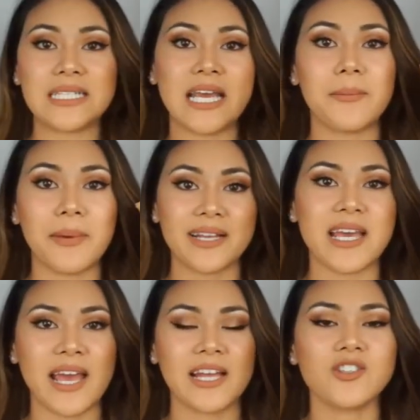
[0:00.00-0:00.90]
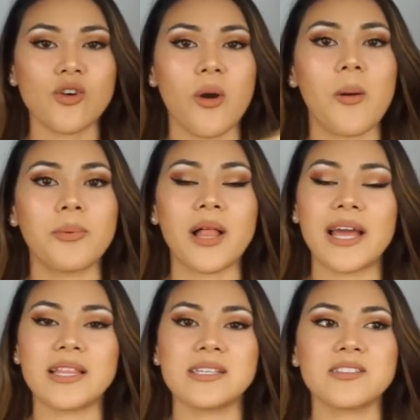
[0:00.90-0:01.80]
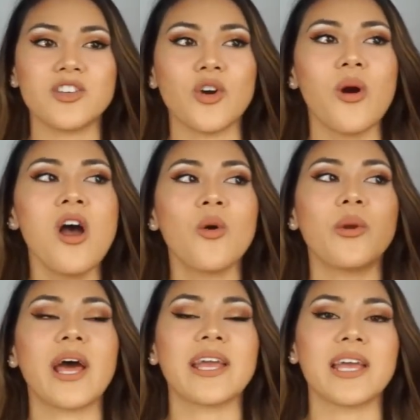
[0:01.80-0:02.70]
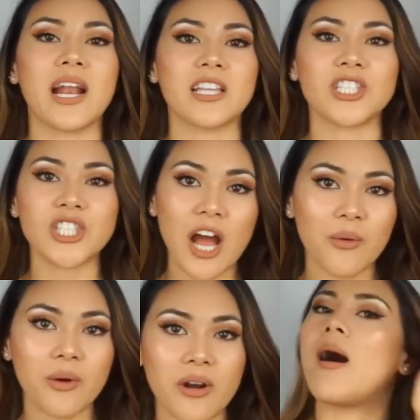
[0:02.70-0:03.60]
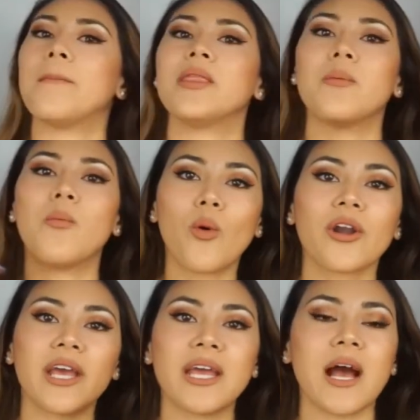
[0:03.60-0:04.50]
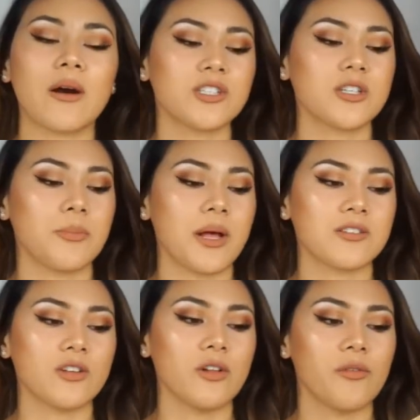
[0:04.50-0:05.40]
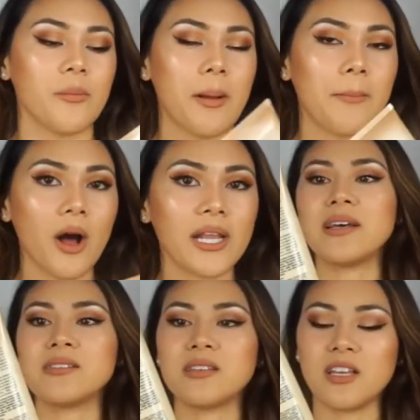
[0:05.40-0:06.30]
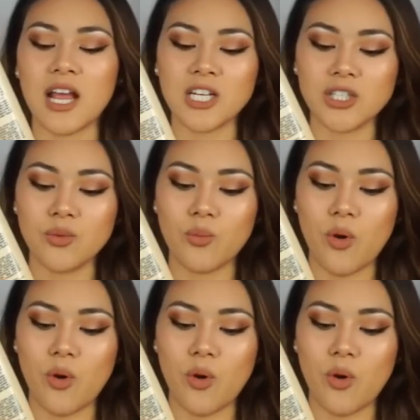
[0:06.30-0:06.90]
what I've done in my life. I had to count it again to make sure the money was right. They love to talk.